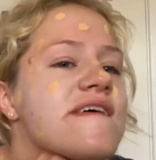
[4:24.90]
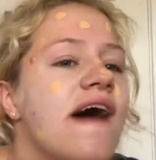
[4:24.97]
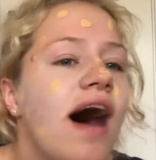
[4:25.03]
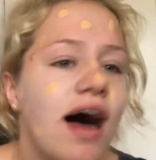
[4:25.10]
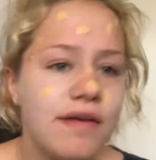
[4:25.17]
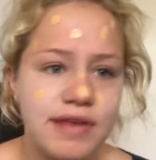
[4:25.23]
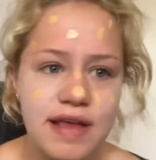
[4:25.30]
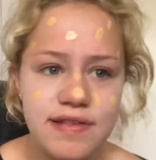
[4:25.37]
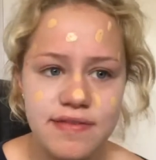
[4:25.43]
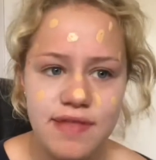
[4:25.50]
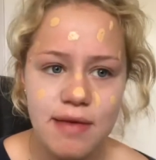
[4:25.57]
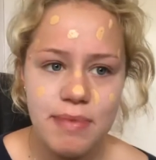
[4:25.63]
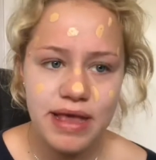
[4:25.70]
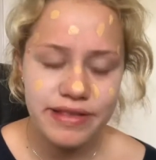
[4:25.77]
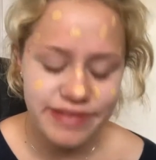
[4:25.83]
half days, if
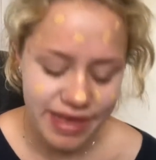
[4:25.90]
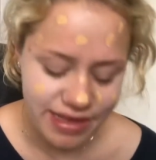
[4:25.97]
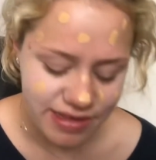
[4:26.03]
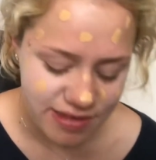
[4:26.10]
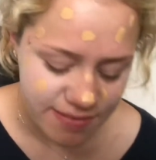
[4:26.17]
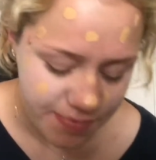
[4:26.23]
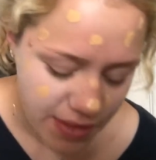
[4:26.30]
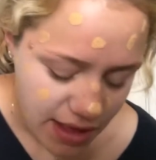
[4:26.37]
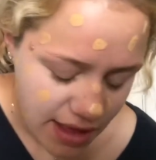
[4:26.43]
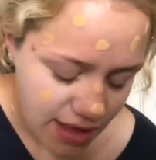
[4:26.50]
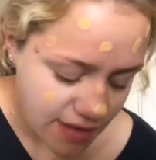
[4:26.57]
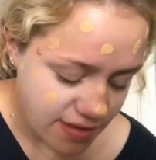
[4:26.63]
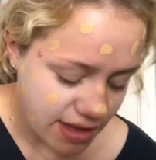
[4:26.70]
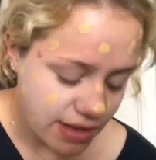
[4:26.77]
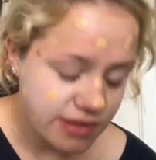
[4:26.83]
that makes sense.
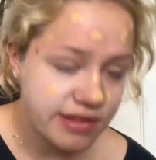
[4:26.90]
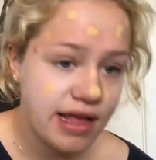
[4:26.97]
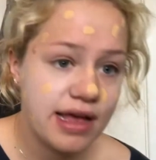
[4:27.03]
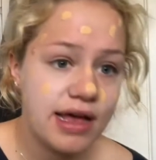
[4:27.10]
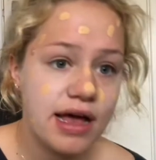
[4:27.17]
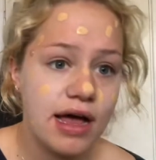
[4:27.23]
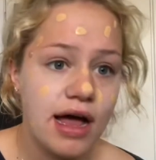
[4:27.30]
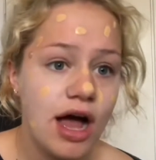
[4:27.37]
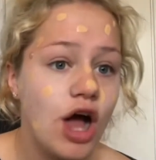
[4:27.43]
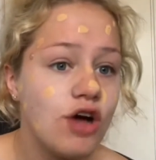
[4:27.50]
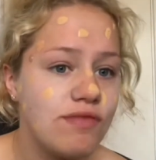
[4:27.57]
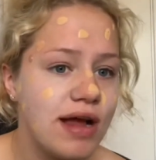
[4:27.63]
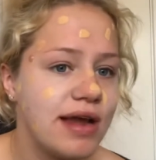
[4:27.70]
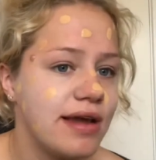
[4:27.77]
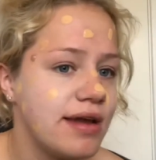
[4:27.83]
So it was like
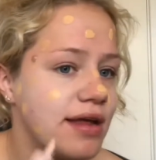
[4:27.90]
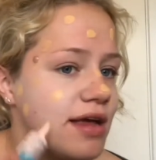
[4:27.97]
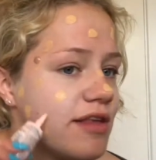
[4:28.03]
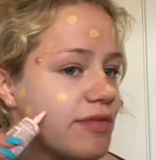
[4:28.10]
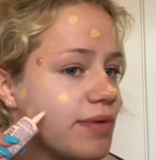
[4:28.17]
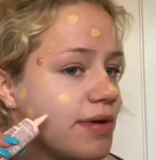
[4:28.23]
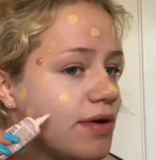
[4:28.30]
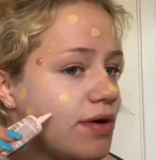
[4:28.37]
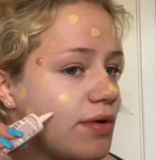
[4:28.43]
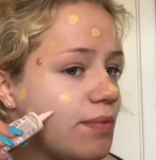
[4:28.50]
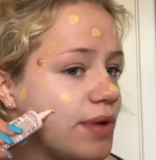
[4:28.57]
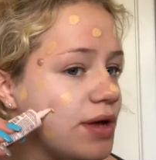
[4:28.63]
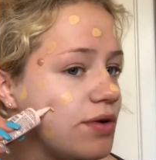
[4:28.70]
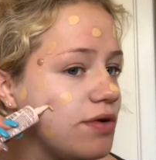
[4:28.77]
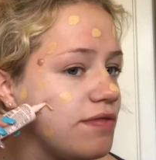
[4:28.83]
horrendous.
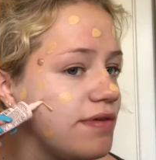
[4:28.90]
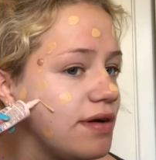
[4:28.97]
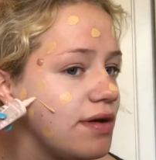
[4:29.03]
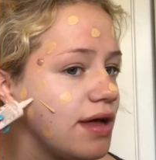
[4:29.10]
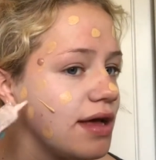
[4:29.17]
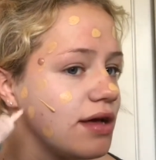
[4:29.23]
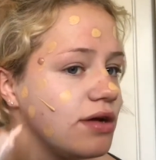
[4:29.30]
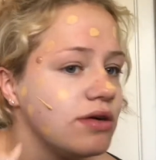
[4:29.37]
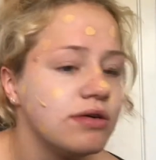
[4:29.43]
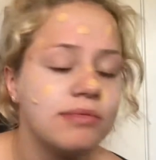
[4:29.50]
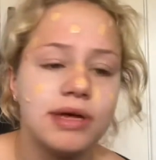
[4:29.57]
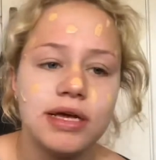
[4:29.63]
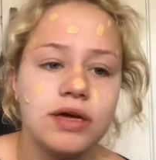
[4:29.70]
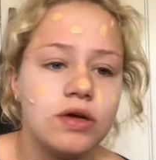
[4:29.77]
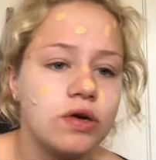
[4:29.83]
We all felt like, oh
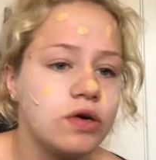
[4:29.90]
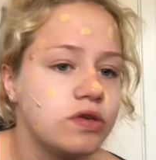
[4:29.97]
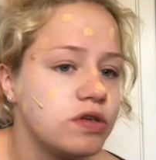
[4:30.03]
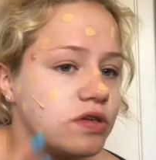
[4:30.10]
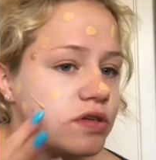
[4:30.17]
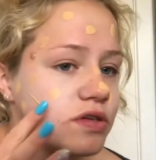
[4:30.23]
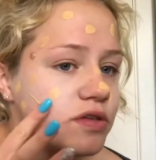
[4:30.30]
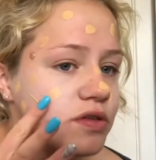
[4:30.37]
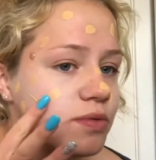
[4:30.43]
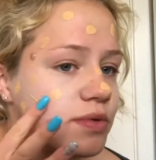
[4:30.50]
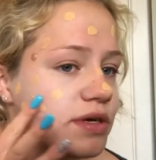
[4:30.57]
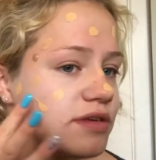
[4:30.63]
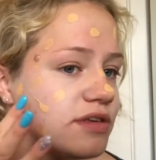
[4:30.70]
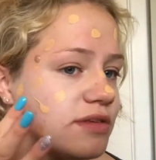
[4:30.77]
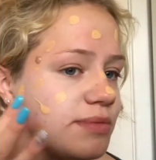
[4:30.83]
my gosh, this is the
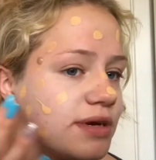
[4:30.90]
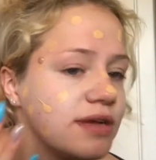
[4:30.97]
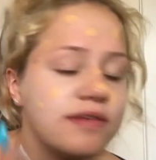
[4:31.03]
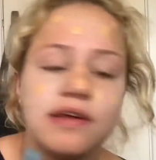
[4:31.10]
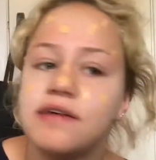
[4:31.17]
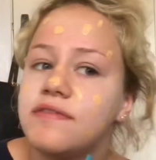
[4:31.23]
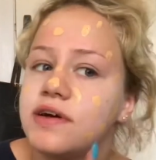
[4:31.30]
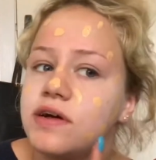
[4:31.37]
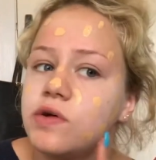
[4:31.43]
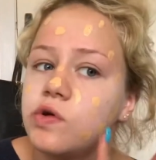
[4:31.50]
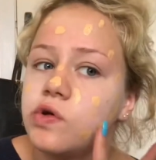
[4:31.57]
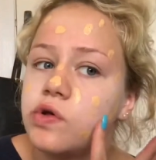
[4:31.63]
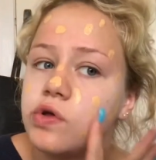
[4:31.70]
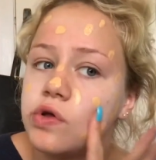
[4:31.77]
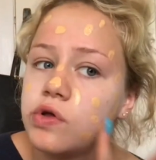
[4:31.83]
worst experience ever.
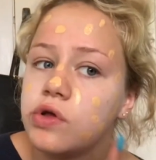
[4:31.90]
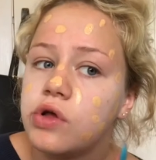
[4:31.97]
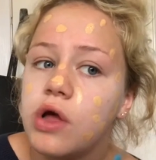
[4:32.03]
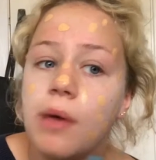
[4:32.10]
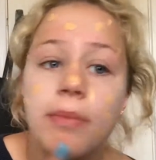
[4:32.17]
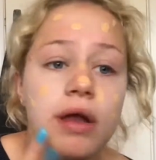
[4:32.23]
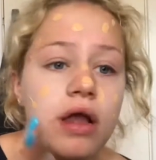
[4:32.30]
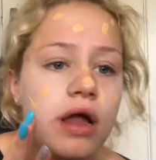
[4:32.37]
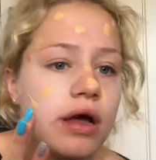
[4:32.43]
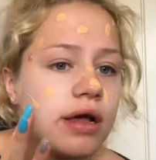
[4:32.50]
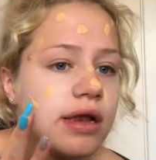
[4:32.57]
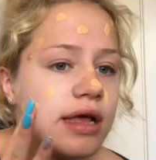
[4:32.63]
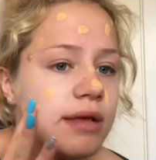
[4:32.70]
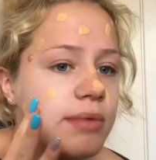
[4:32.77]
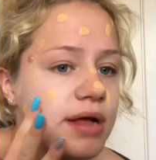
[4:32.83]
But
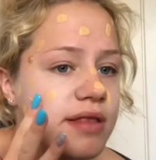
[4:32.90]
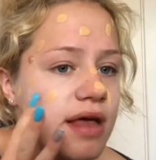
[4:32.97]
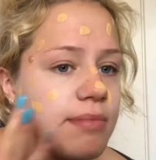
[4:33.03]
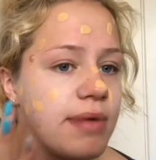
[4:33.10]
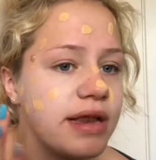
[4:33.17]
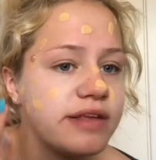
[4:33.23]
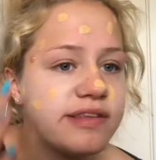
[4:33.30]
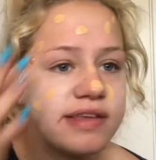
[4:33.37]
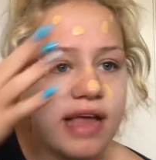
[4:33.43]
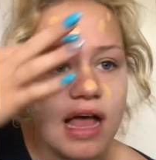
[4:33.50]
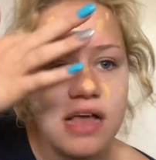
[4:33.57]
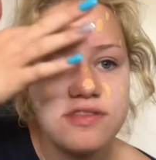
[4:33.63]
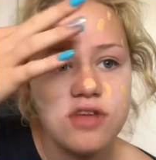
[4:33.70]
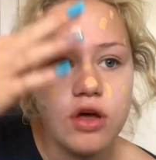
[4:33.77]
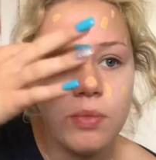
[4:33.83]
luckily, my dad managed to
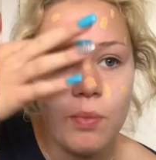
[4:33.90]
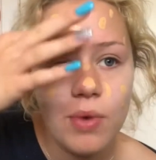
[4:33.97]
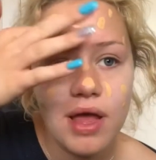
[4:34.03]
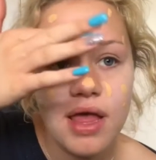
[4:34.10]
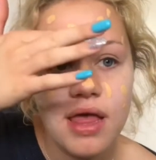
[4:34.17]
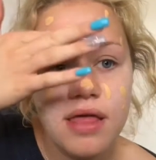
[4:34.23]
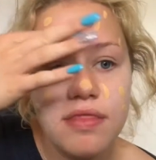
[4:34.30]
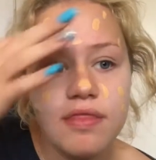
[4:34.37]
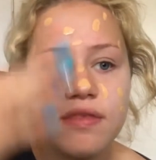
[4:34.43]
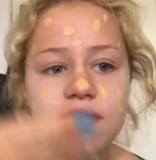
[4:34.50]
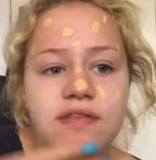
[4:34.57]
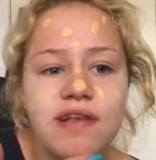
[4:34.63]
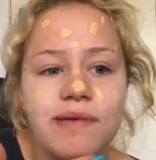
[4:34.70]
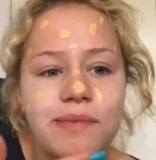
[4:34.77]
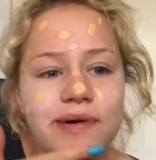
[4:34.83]
get us on with
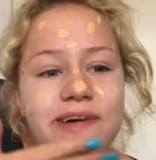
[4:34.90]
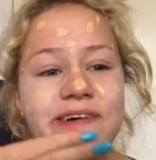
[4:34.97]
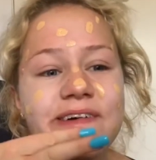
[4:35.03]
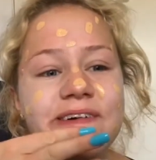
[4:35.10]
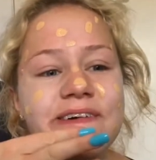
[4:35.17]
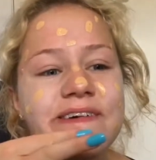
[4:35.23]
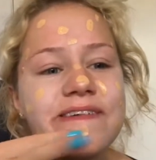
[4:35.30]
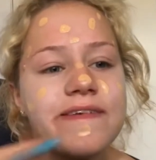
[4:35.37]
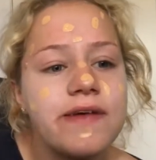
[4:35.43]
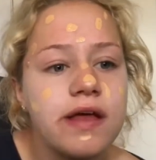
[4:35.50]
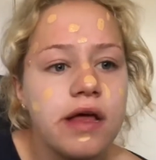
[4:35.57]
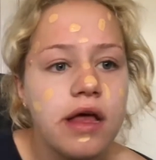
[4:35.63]
someone called,